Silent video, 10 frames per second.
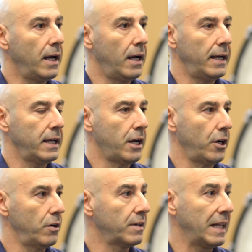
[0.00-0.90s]
in
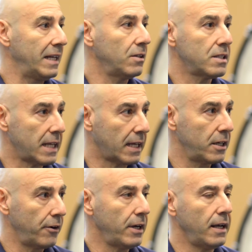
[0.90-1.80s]
care of Gleneagle
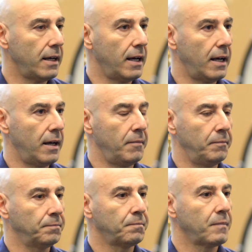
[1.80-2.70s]
Secondary
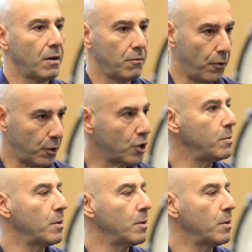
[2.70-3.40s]
for the Cuba